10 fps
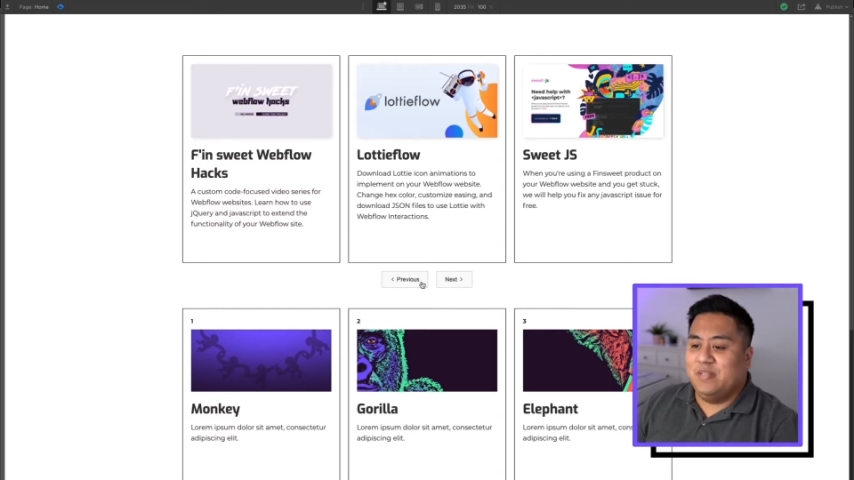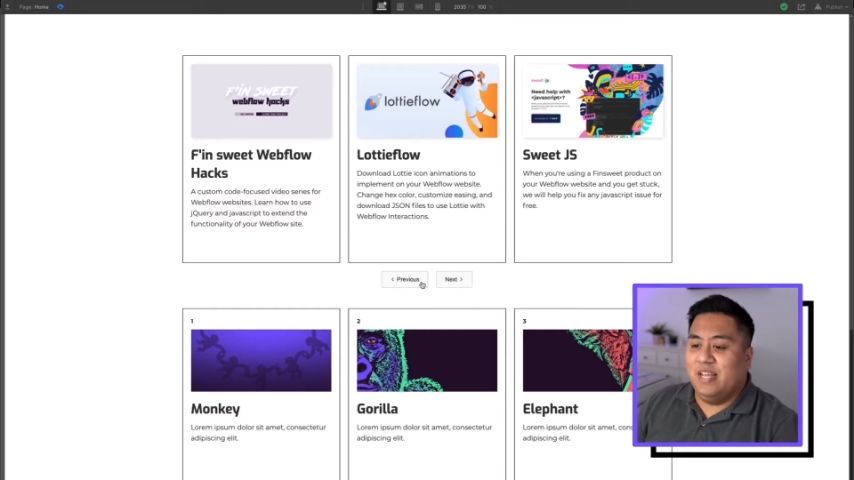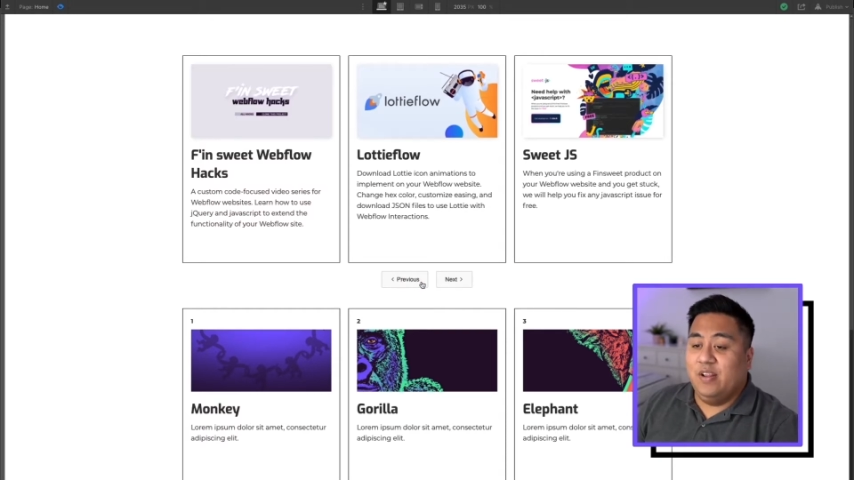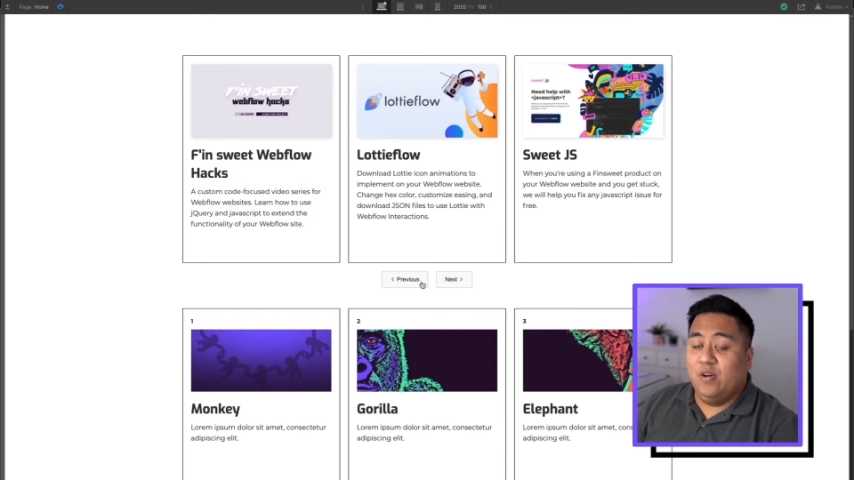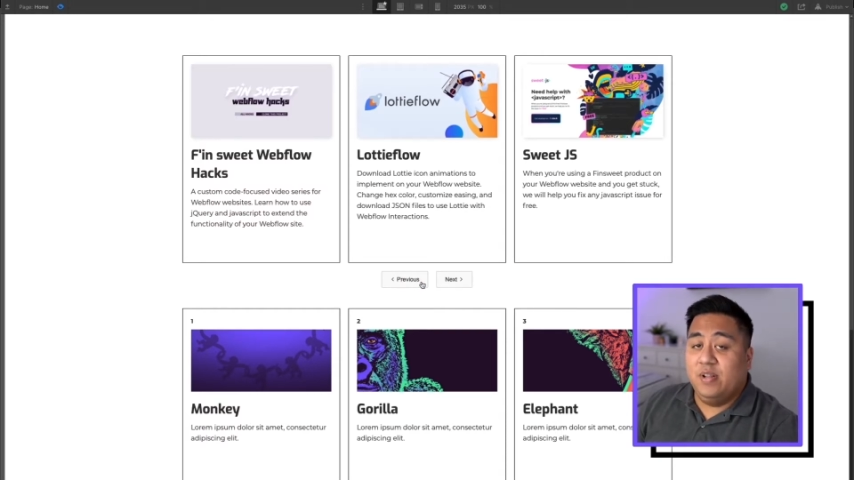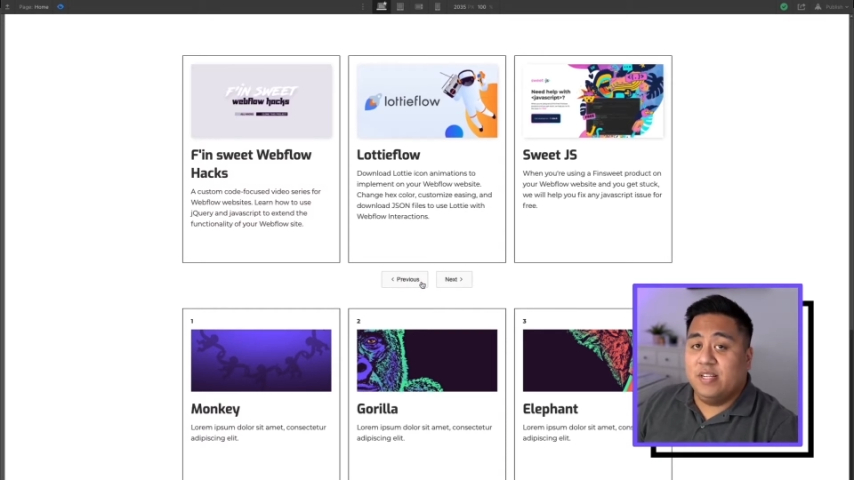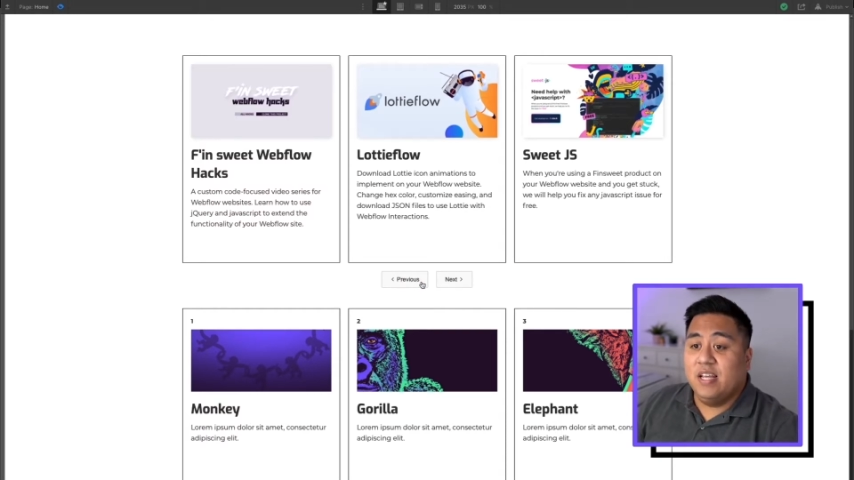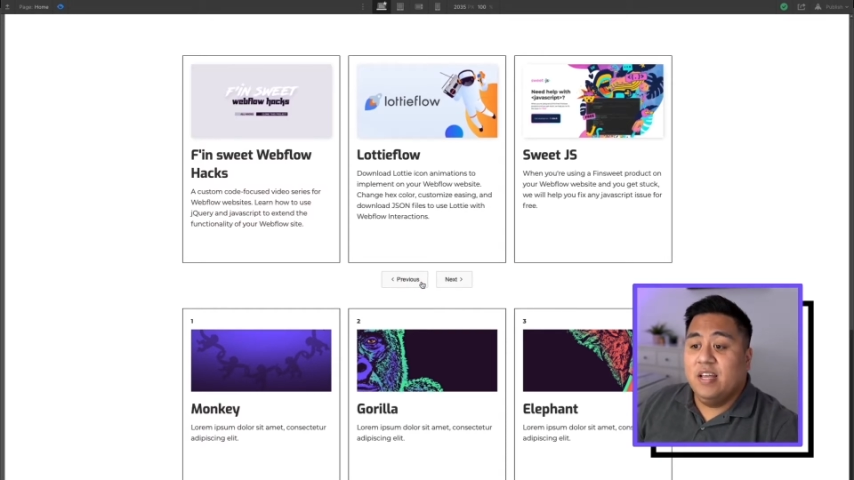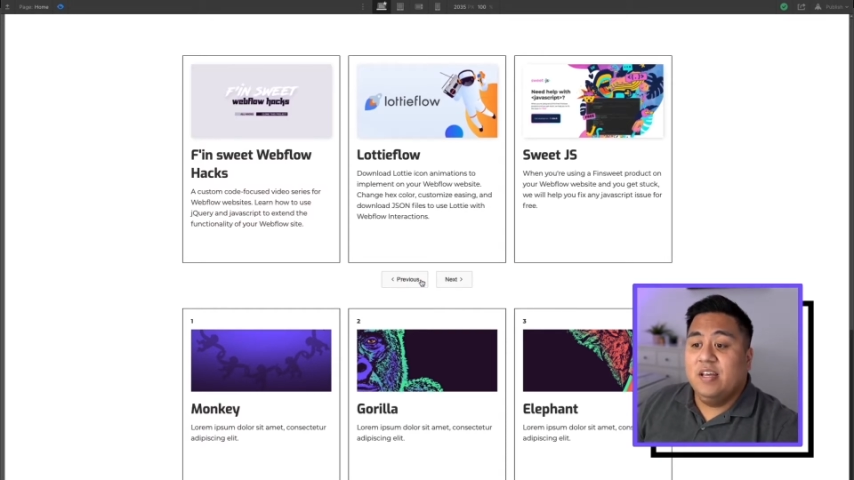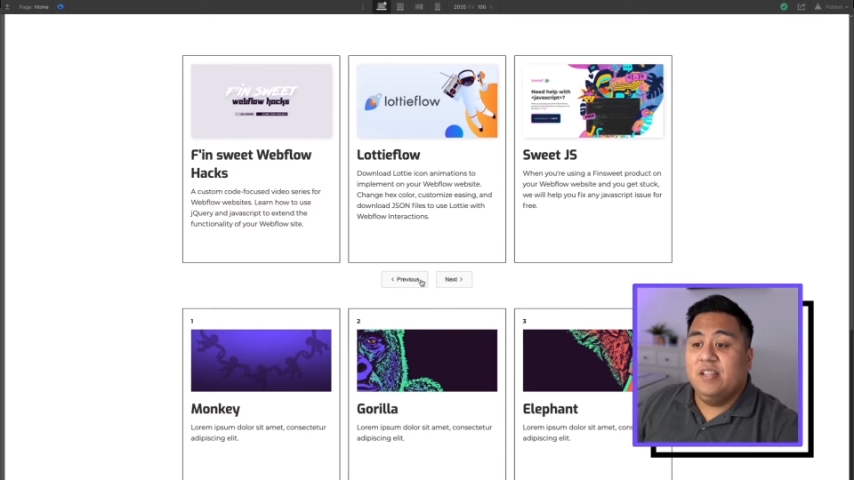And notice
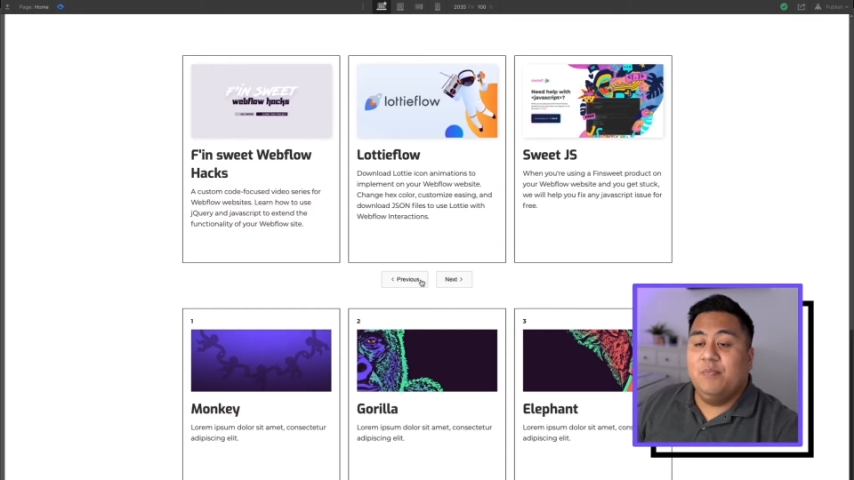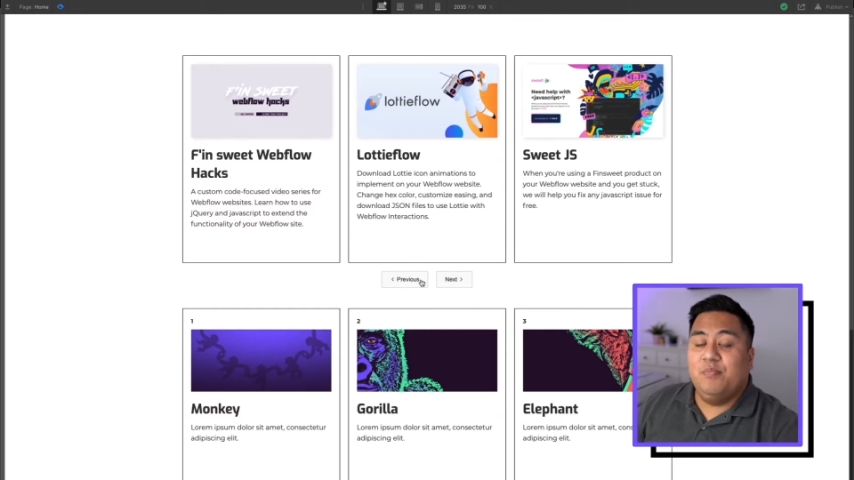the